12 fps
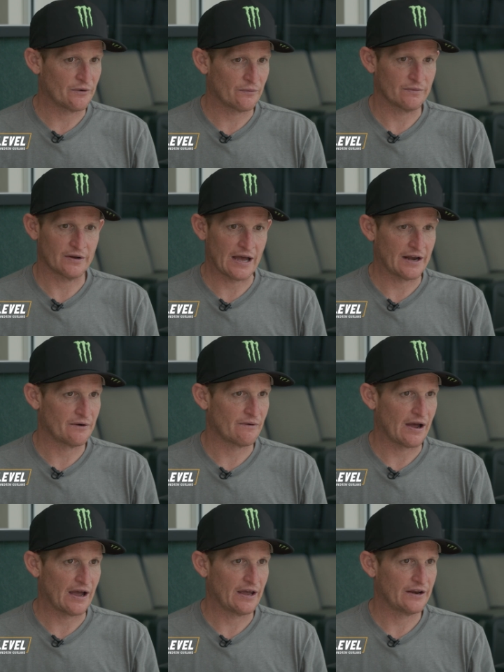to guy to
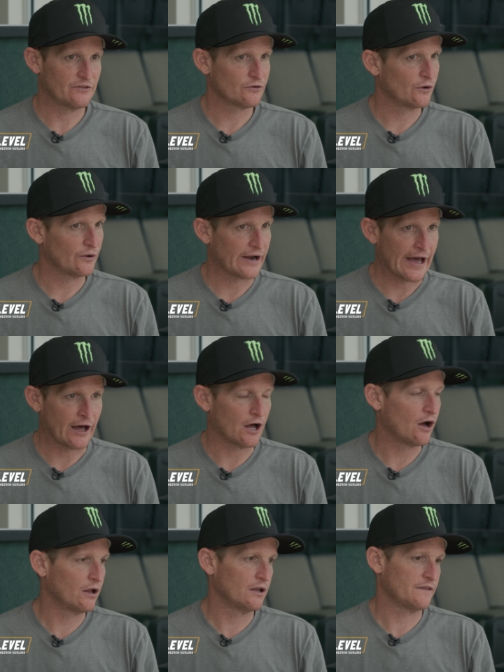ride, throw it out
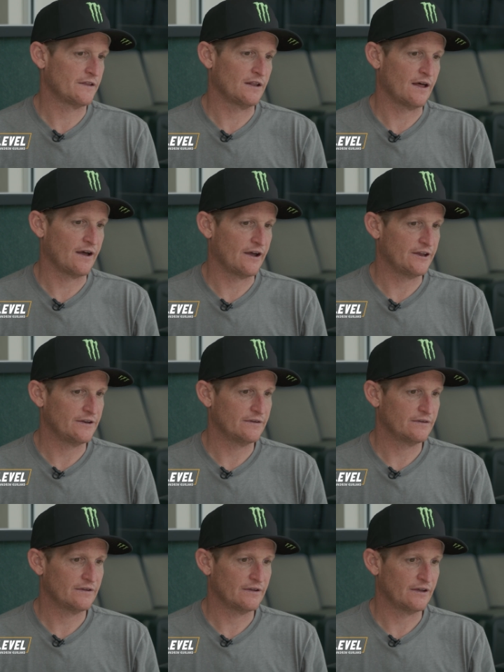all on the line,
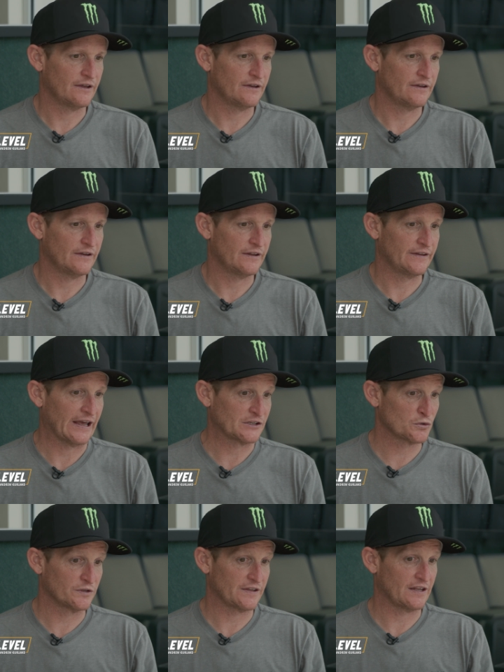and and
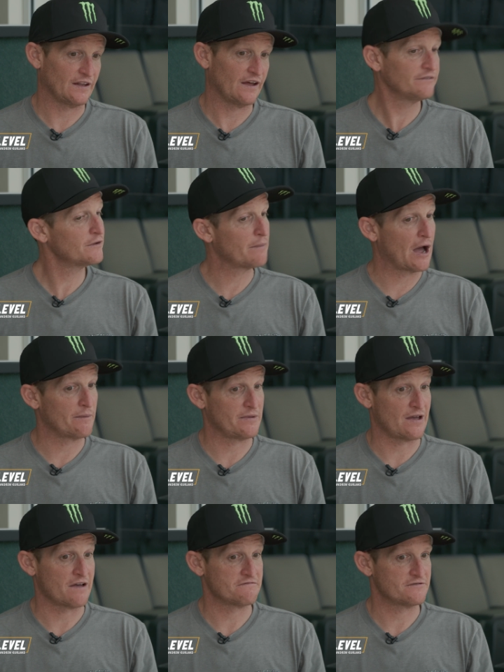that's what they loved about
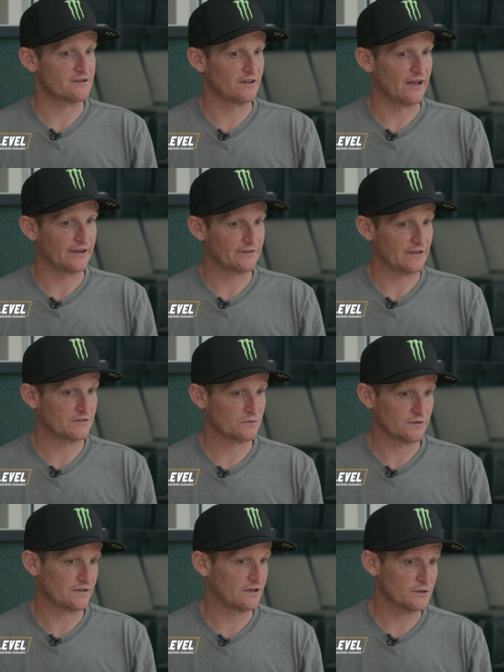me. I feel like that's
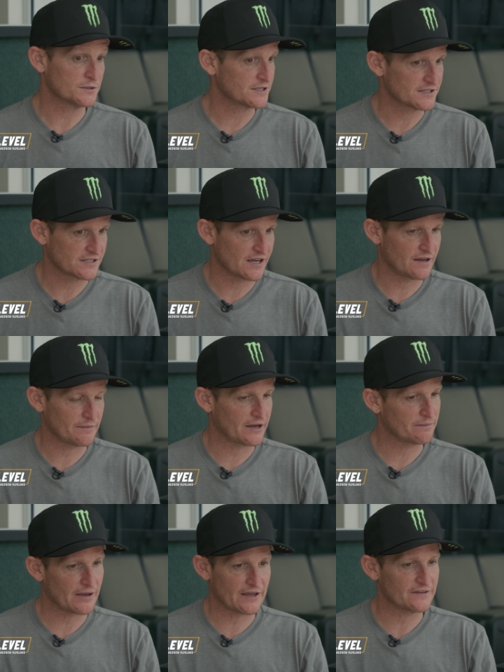what they used to say,
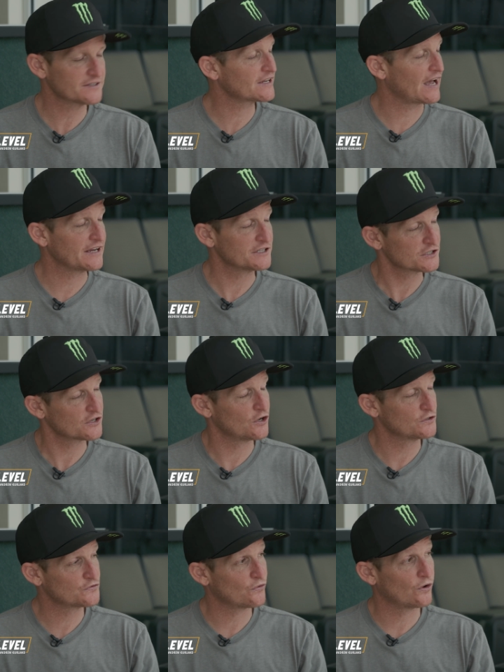like, man, this guy just
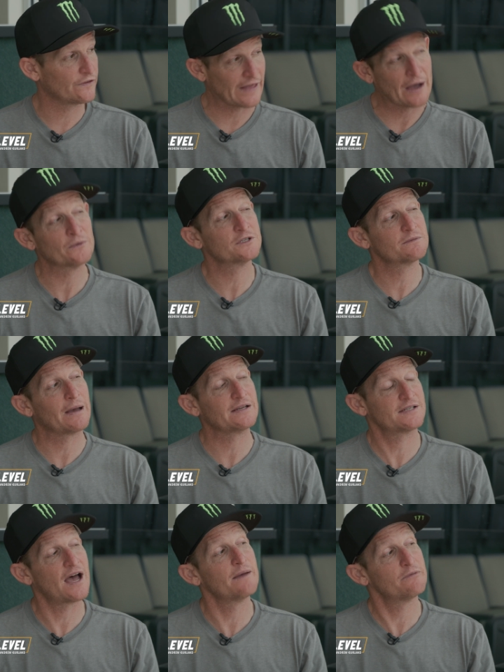goes for it, and that was my
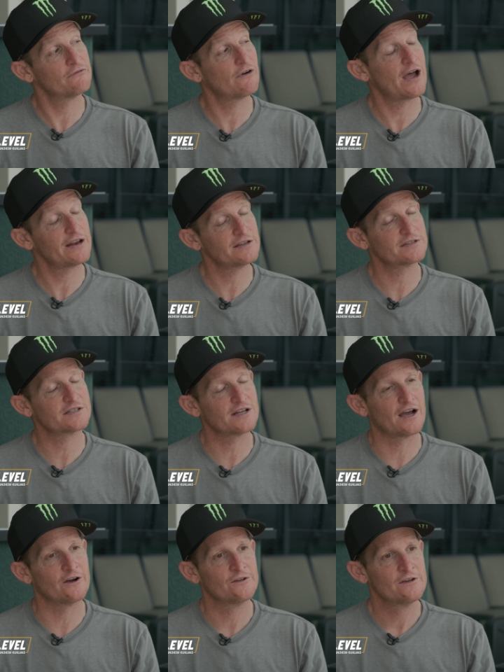type of riding
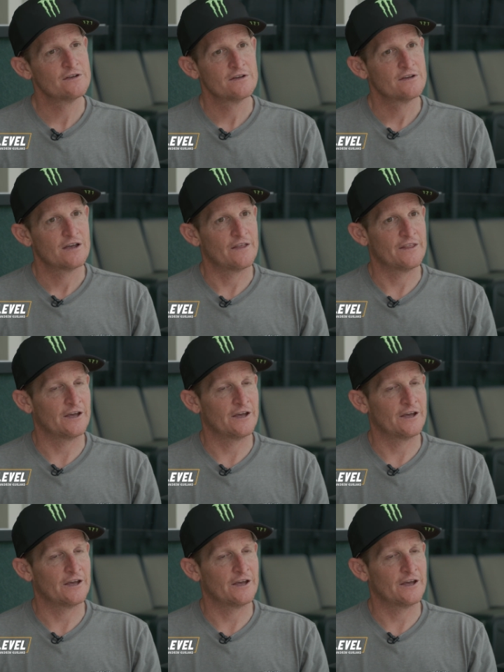style. And